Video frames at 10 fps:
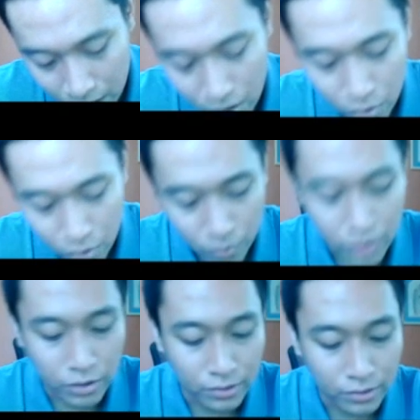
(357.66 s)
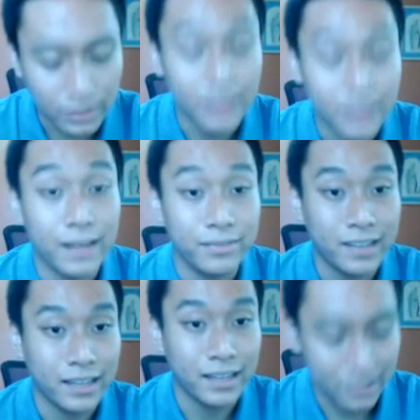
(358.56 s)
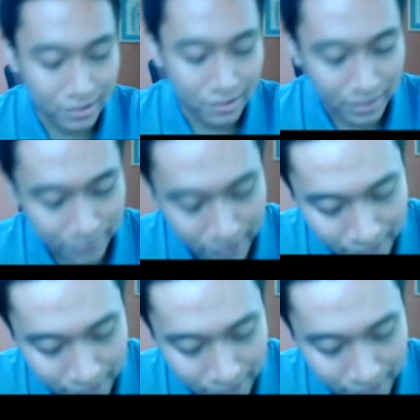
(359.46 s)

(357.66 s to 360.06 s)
reference height. Left side of our